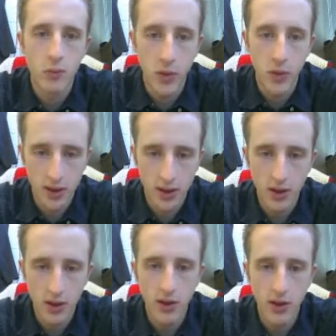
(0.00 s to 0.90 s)

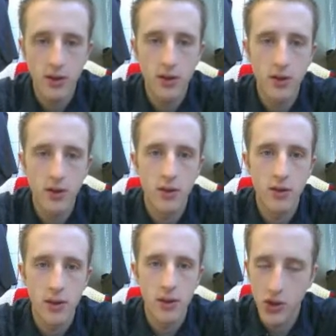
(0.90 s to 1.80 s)
Basic Cut.
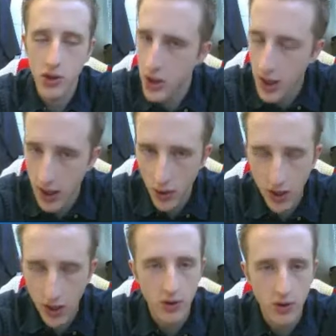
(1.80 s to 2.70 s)
Should
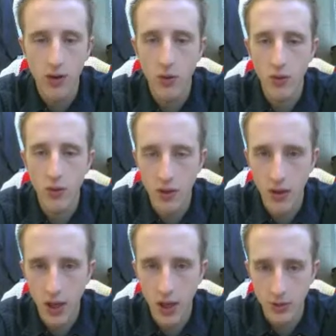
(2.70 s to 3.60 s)
carry everything over from
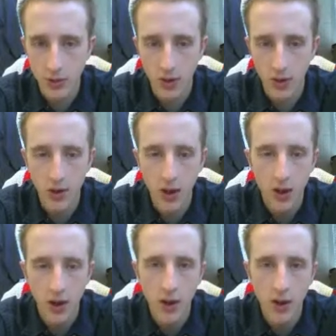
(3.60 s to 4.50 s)
the last one.
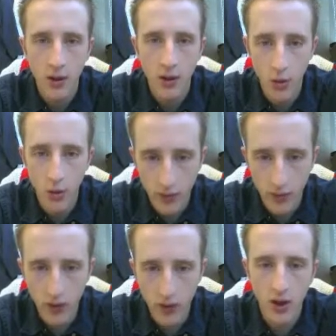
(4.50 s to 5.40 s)

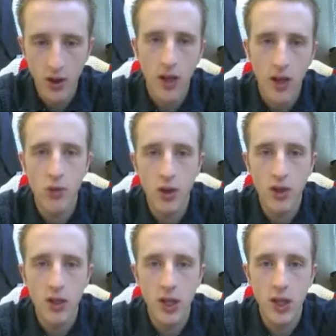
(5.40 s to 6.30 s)
145,
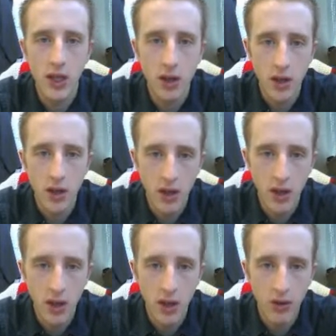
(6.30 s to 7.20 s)
110, lead
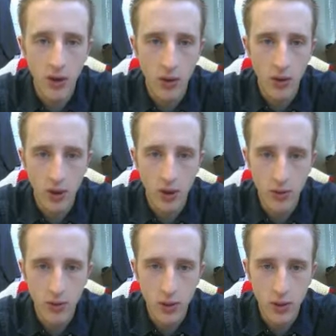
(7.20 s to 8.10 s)
in and out. I want it to
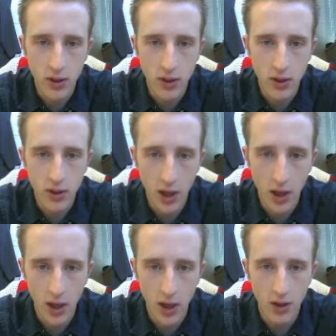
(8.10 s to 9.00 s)
be
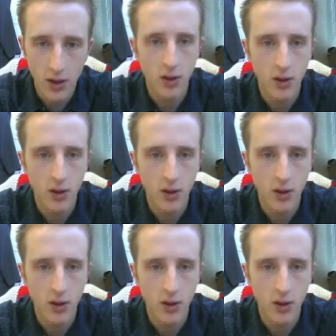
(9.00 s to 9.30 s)
0.09.